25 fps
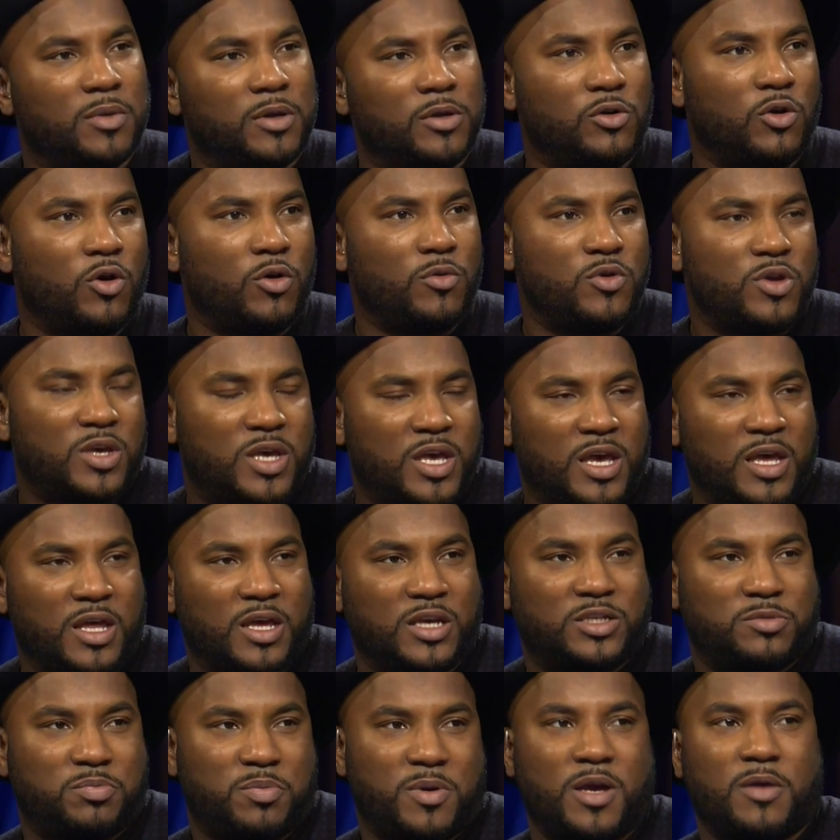You
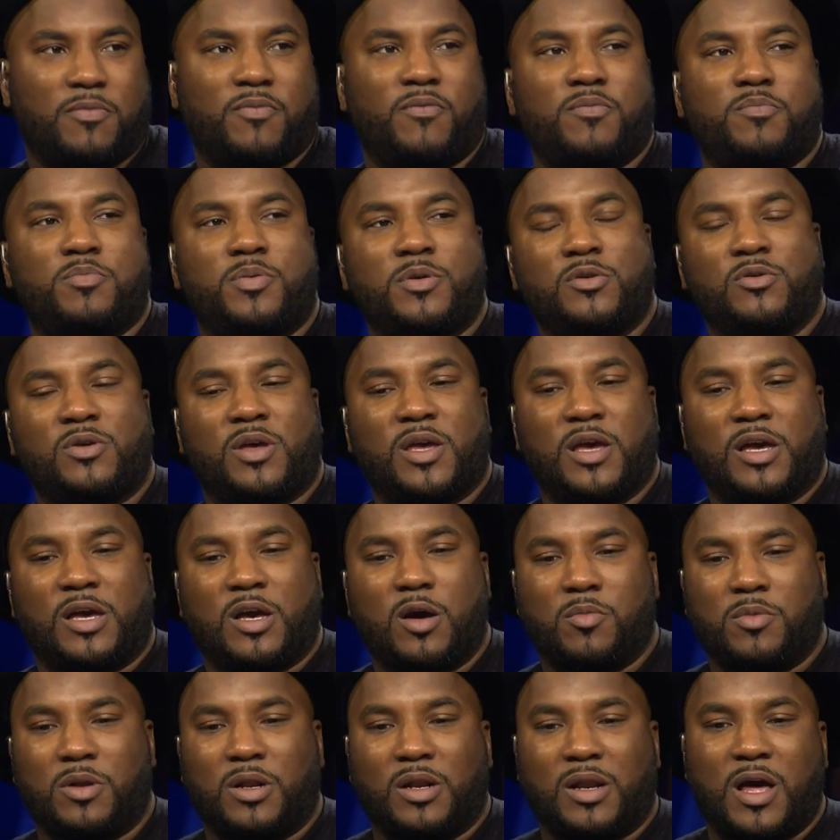can't
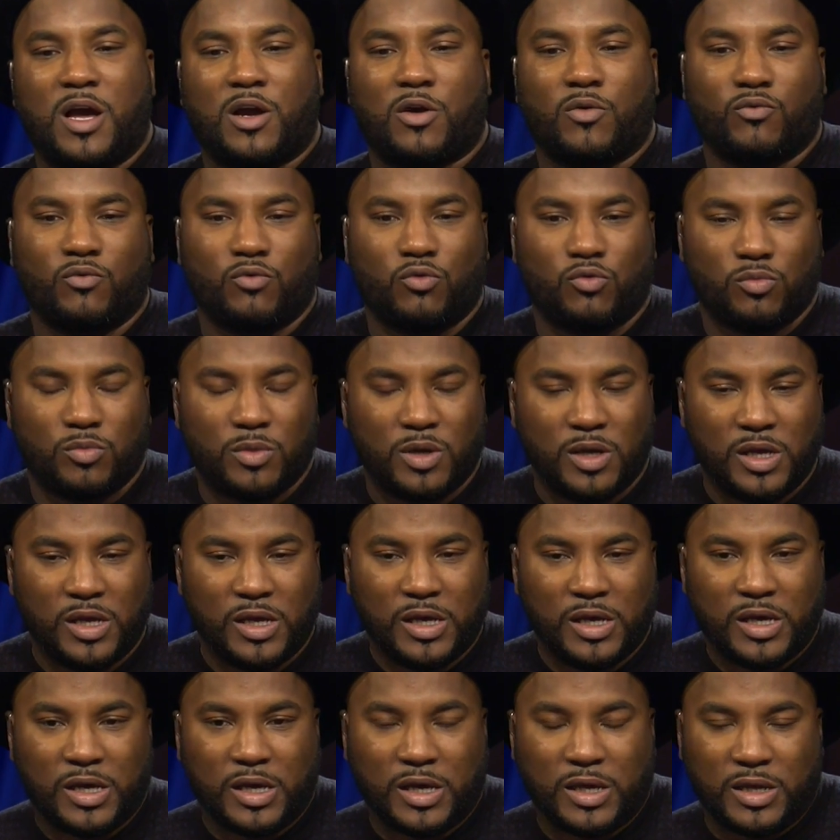come in the locker room
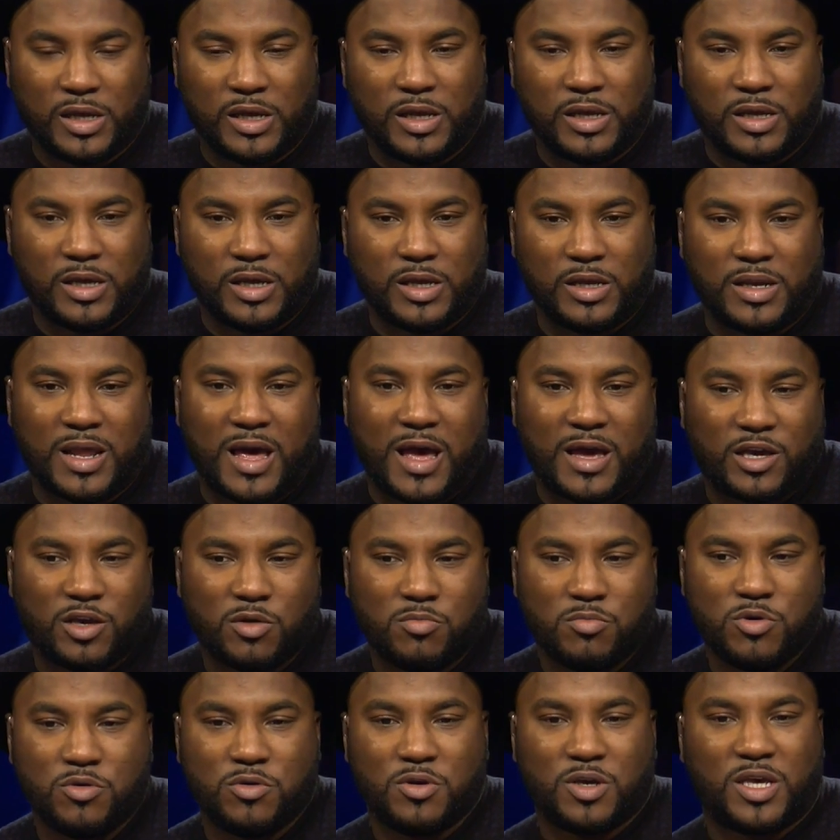and not
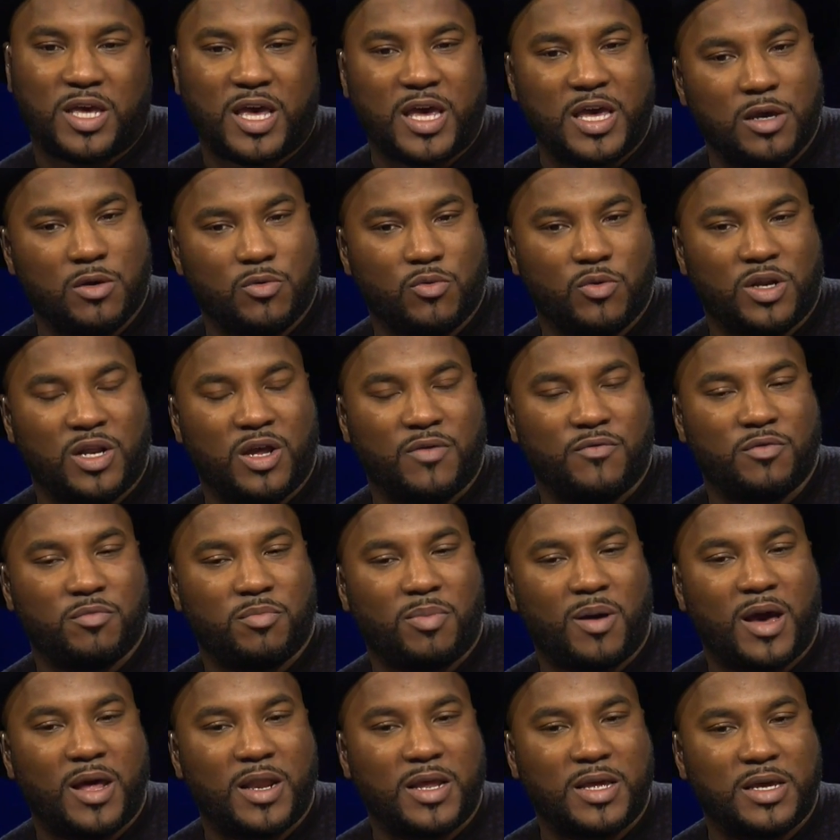communicate with
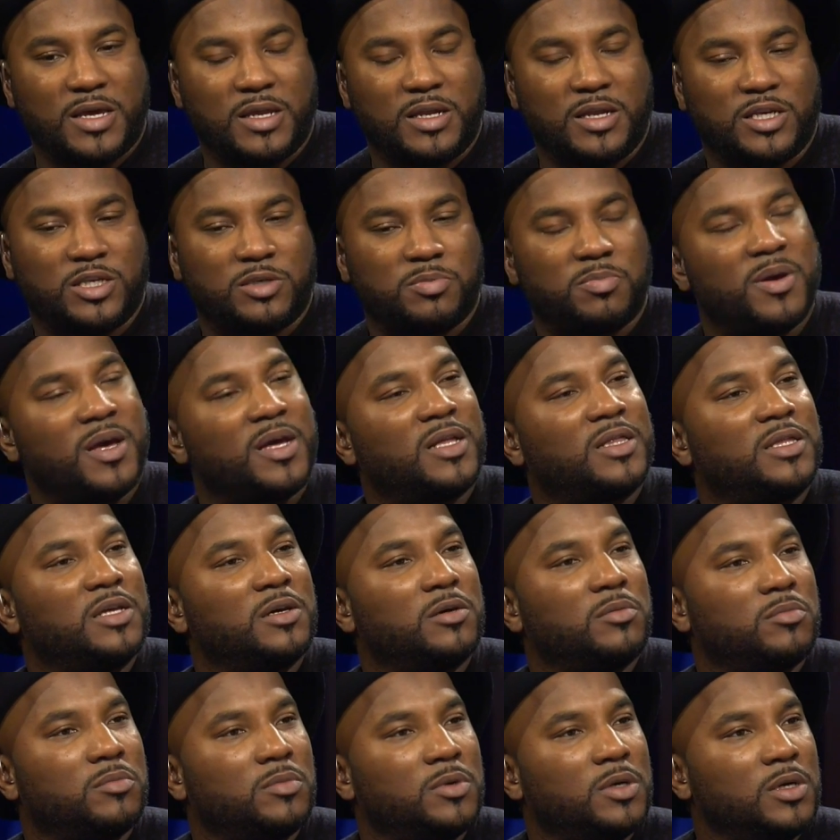everybody and expect
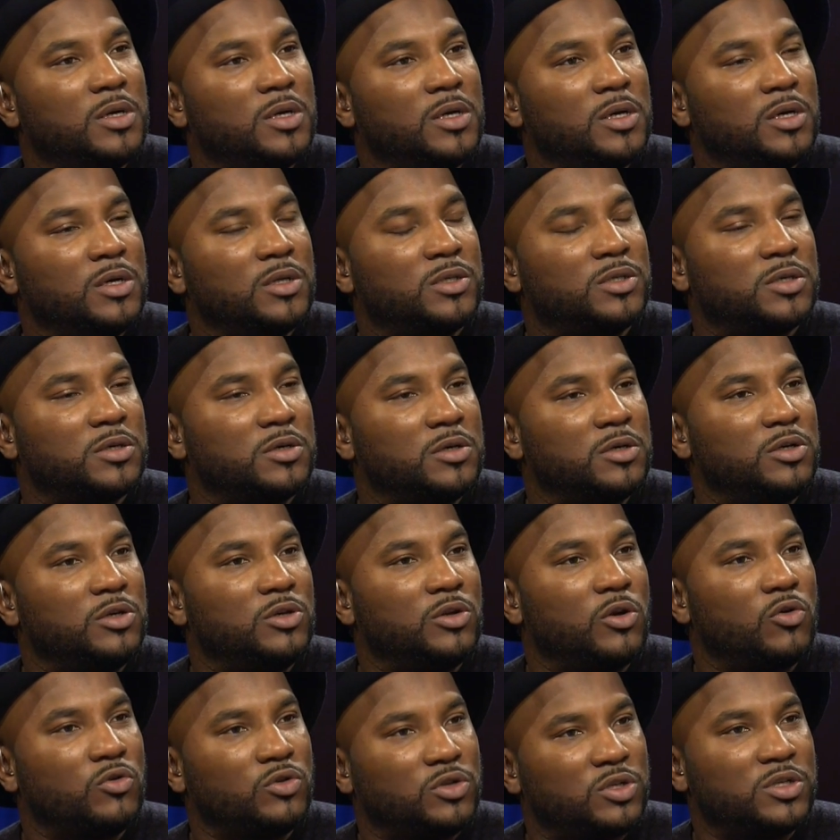them
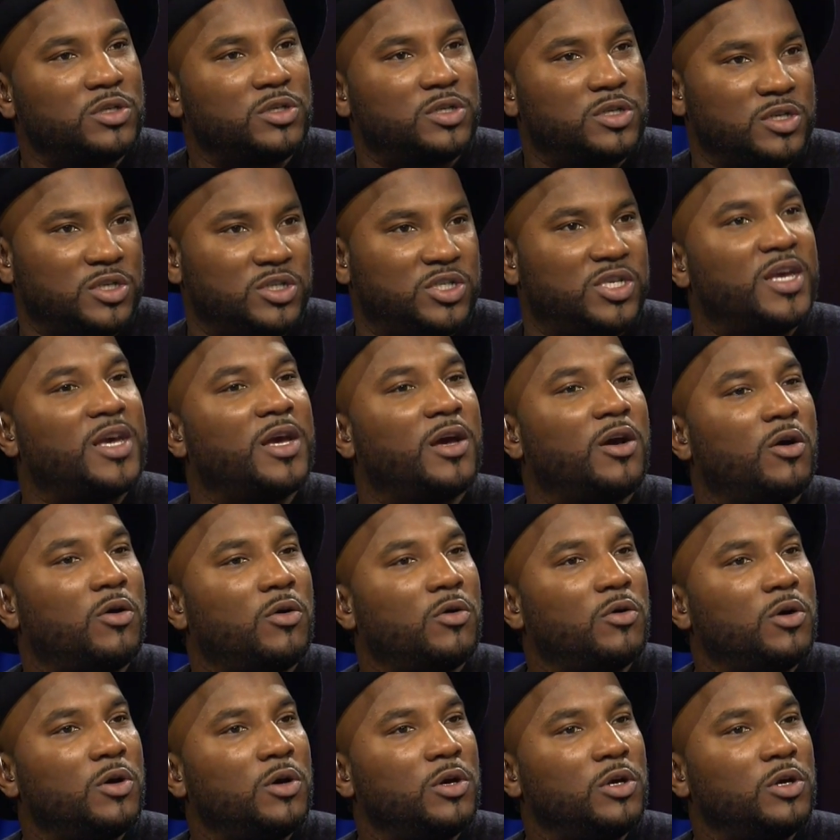to to jail.